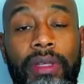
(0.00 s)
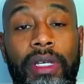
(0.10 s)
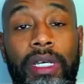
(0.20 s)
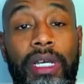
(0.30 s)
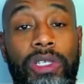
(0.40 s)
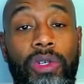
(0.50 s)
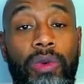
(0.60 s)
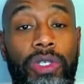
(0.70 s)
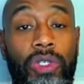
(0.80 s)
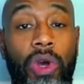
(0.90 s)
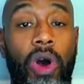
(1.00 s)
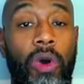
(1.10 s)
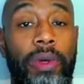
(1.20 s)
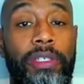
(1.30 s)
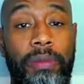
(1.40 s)
Consequences
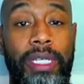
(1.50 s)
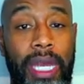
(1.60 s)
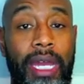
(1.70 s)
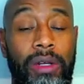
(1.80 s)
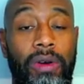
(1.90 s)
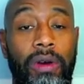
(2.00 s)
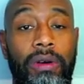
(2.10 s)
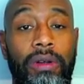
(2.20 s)
always mechanical.